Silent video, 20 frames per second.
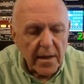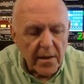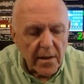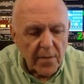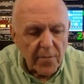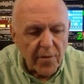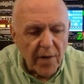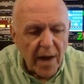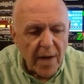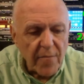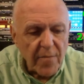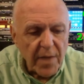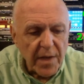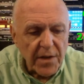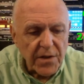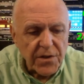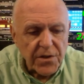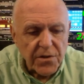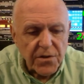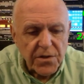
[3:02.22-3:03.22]
the Prime
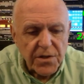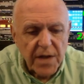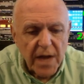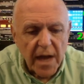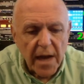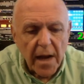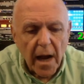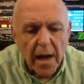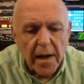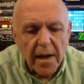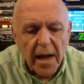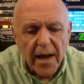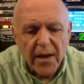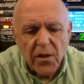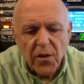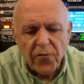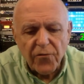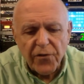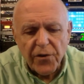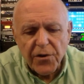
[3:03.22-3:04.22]
Minister said.
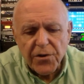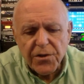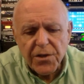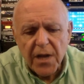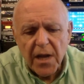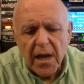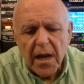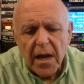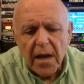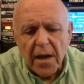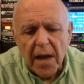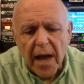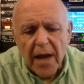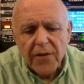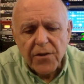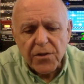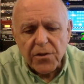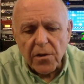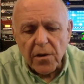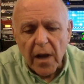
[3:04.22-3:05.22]
Unlike the first
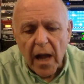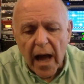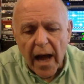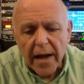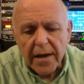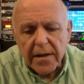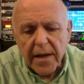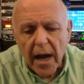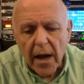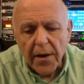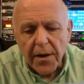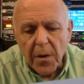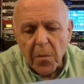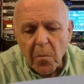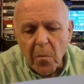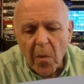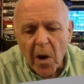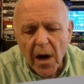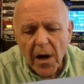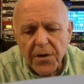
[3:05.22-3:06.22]
national lockdown
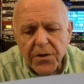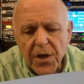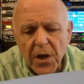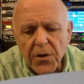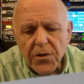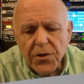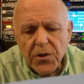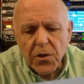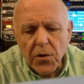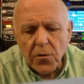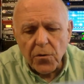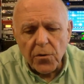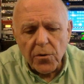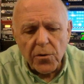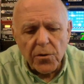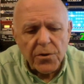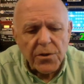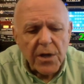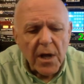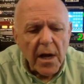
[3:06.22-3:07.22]
in March,
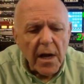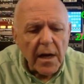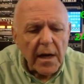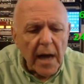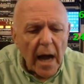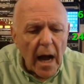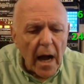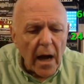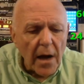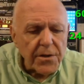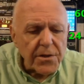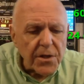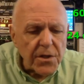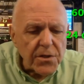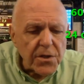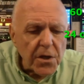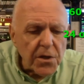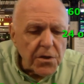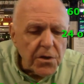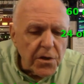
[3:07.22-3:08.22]
schools,
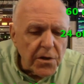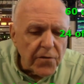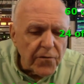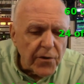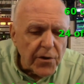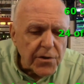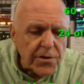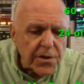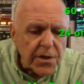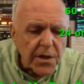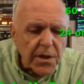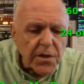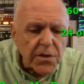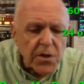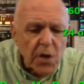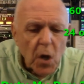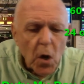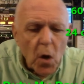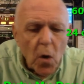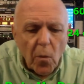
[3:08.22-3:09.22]
colleges,
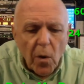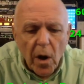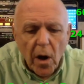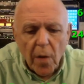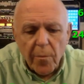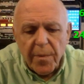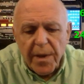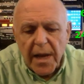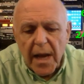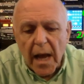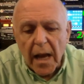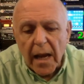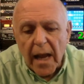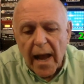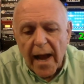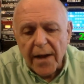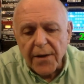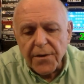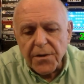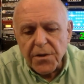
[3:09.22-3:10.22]
universities will be
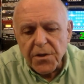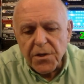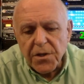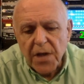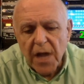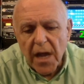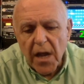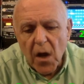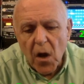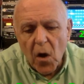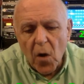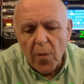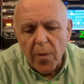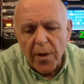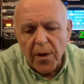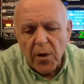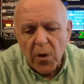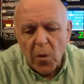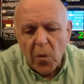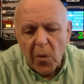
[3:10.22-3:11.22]
allowed to stay
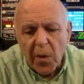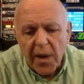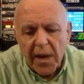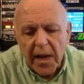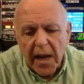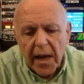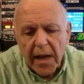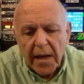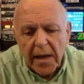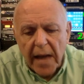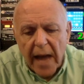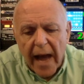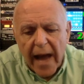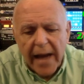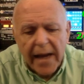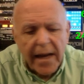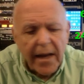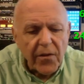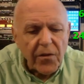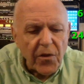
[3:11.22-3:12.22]
open. We
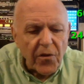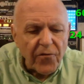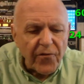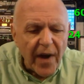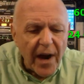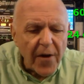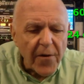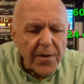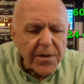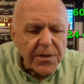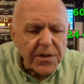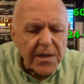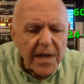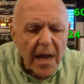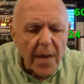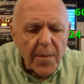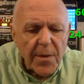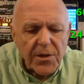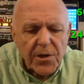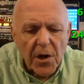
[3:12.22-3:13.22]
cannot let the virus
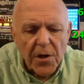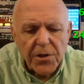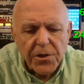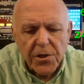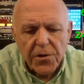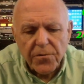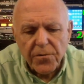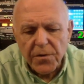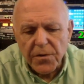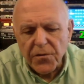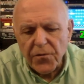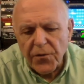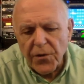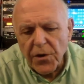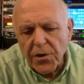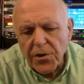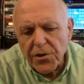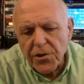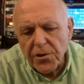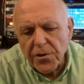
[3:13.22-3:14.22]
damage our children's
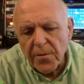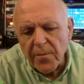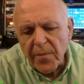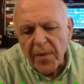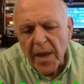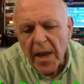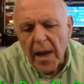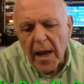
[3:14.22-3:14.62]
future,